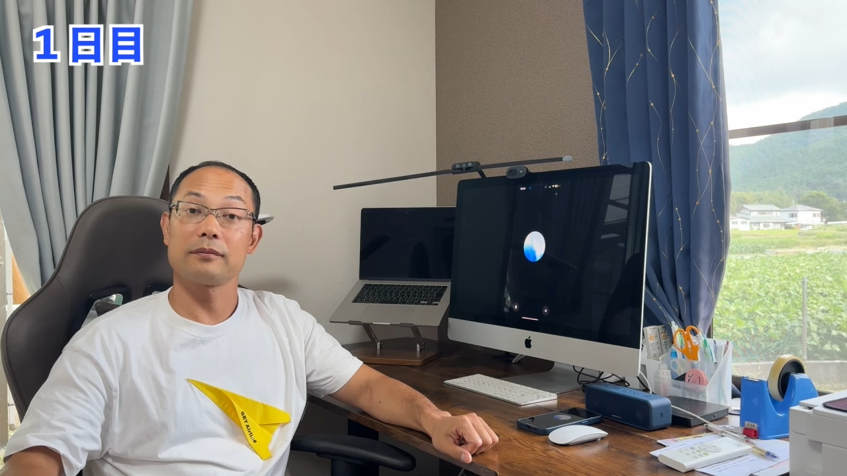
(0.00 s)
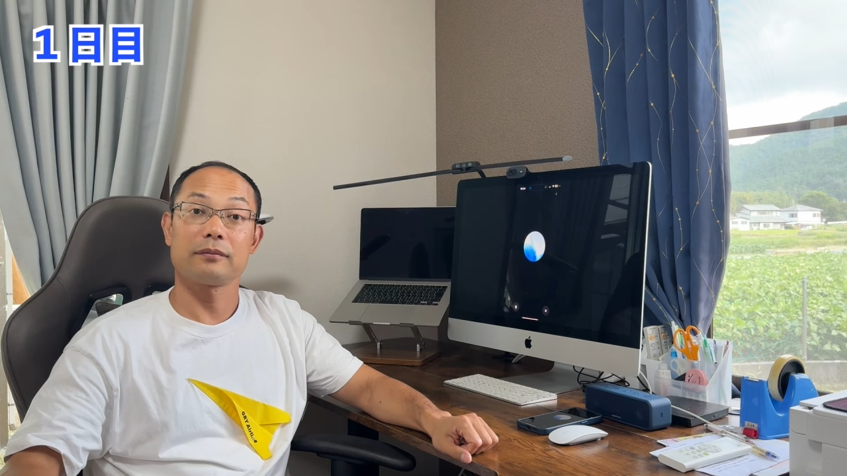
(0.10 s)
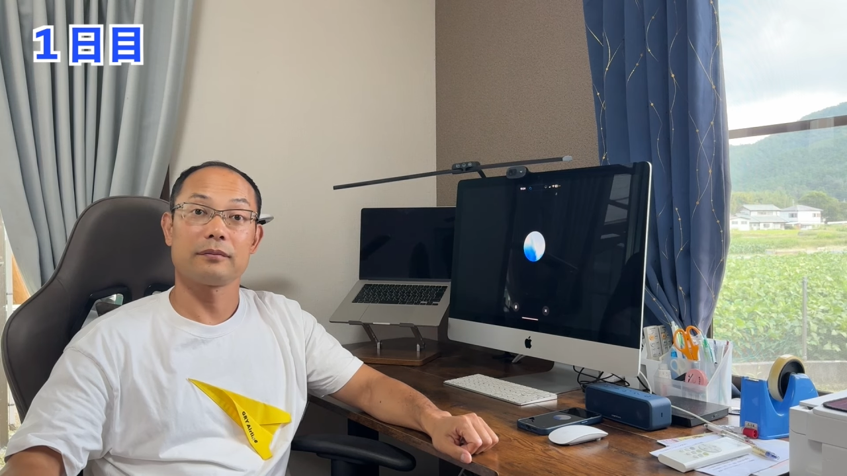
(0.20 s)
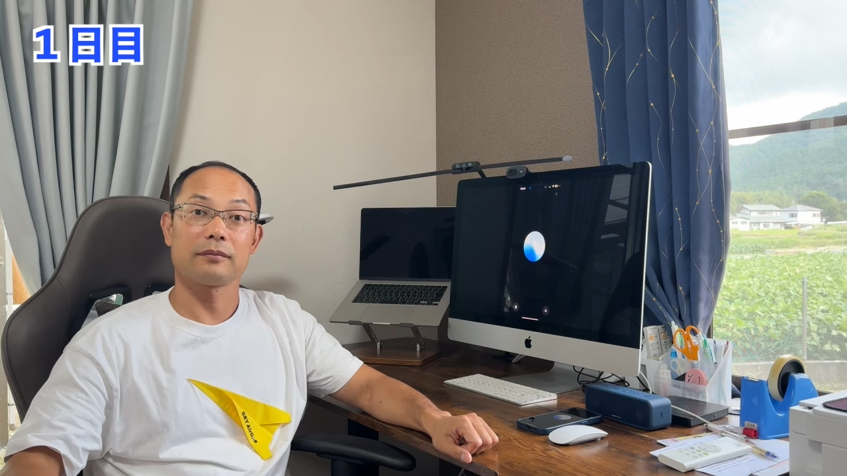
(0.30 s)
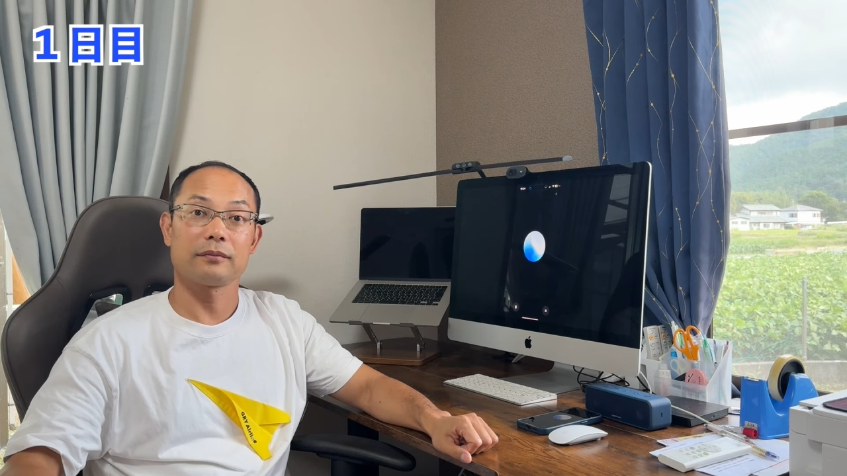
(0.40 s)

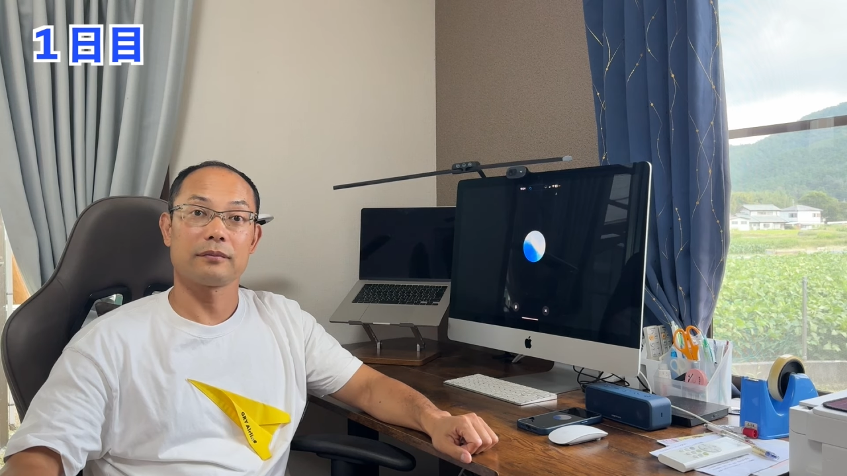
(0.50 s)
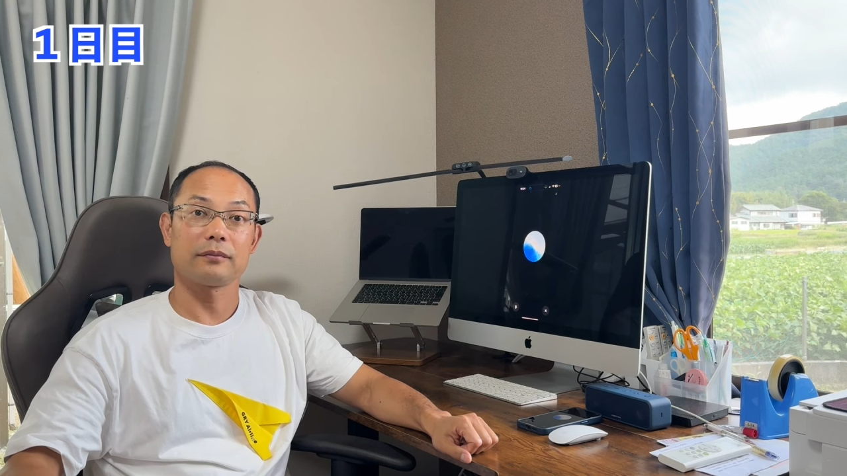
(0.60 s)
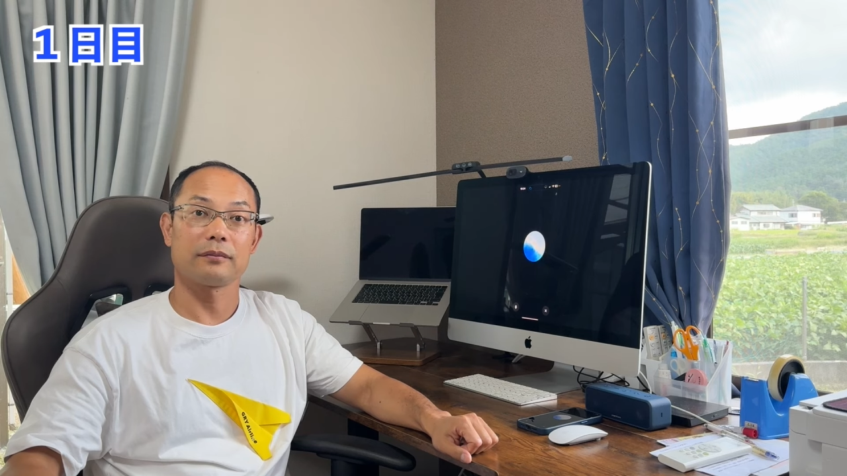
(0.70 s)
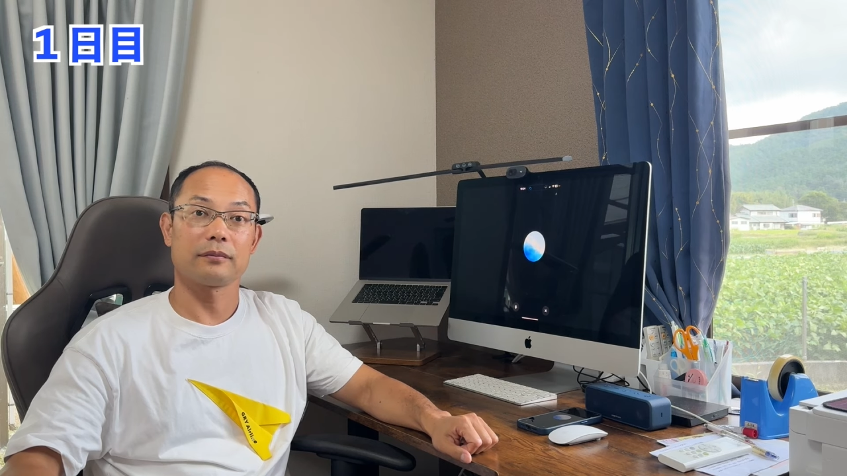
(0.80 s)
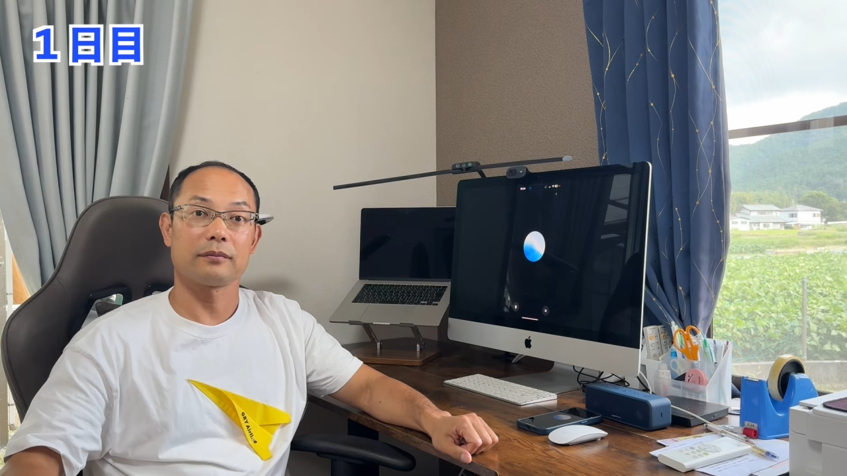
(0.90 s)
So,
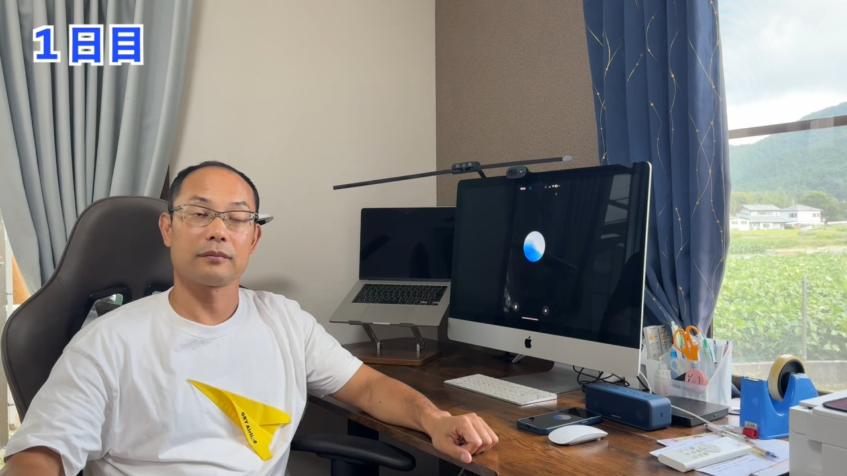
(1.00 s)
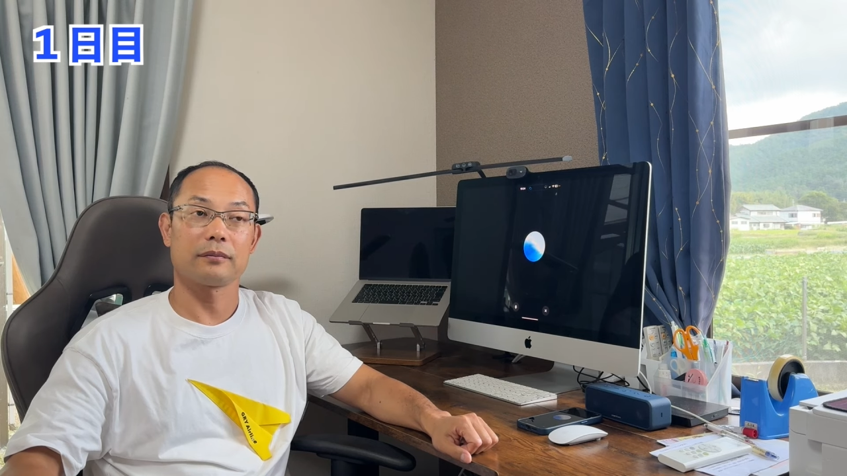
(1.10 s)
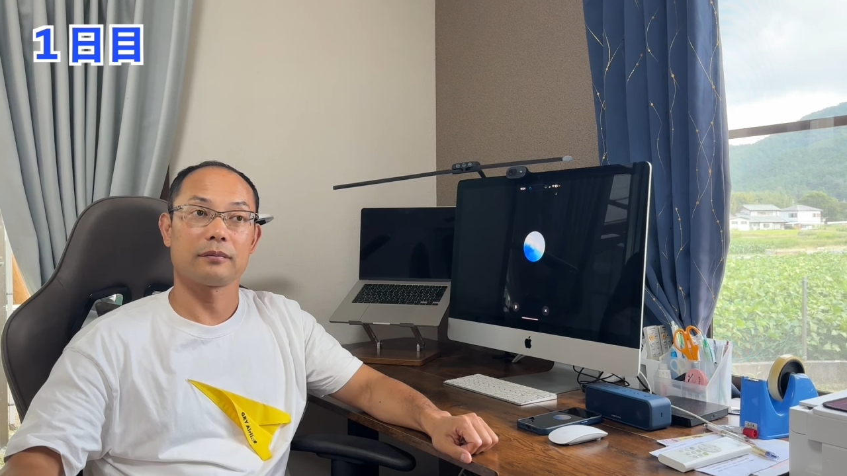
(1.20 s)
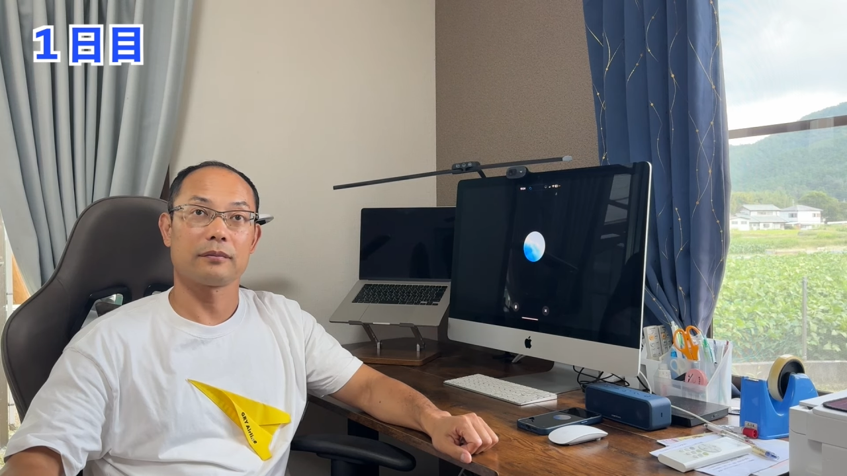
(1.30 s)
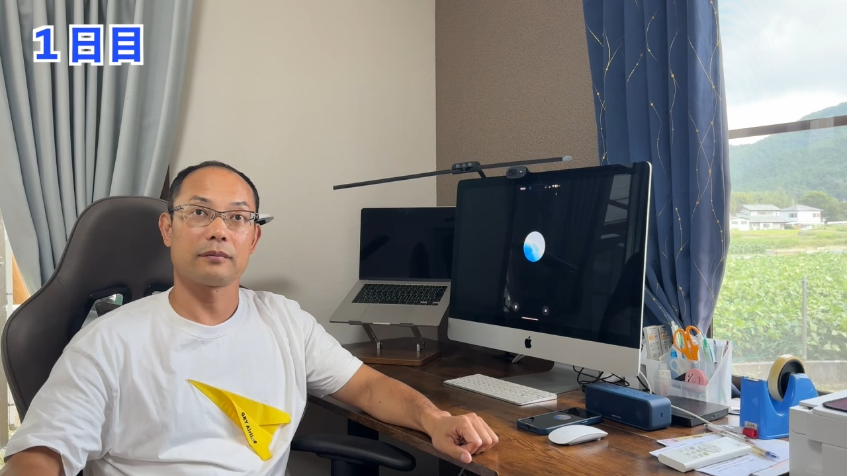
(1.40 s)
you can
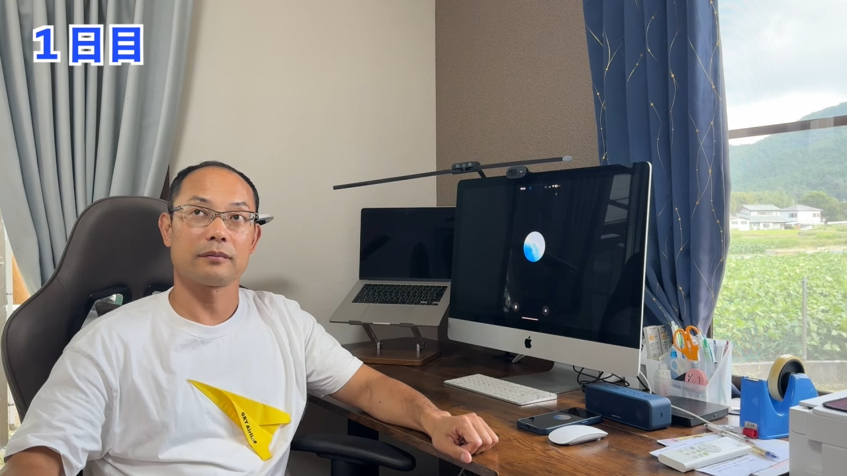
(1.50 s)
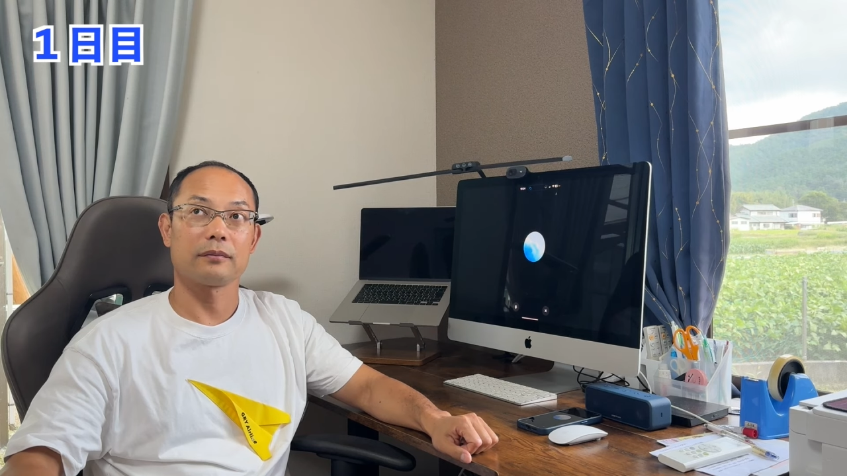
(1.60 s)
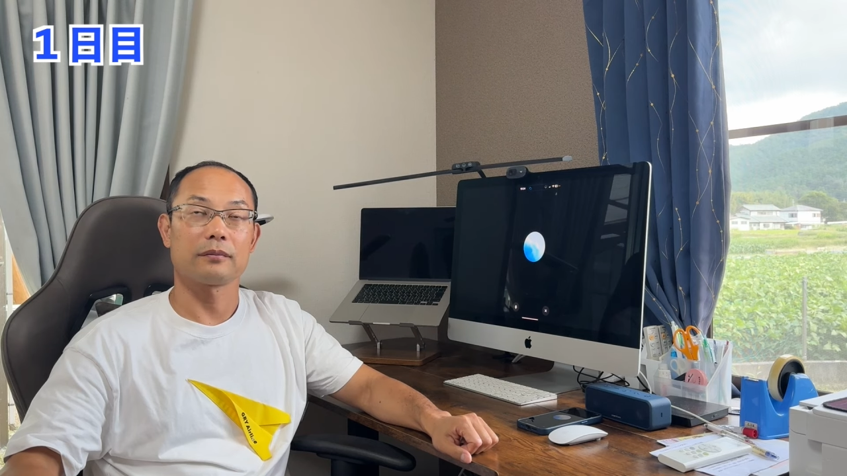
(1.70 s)
say,